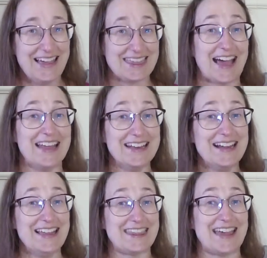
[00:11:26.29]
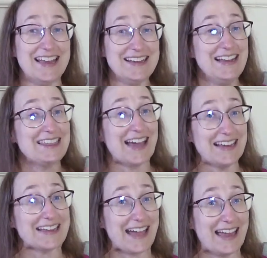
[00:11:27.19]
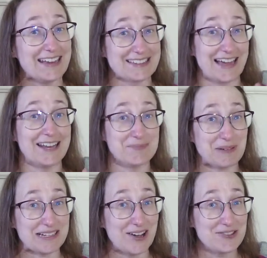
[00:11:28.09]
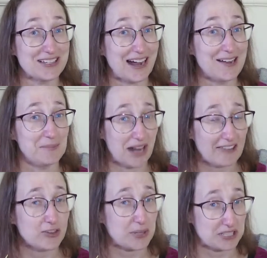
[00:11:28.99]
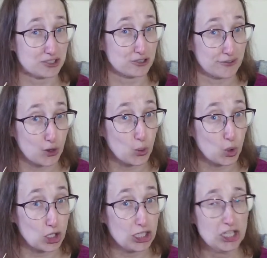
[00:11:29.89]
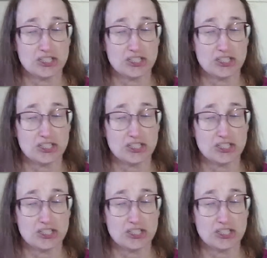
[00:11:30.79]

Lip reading: then again, let it be known that I am not the picture of cool,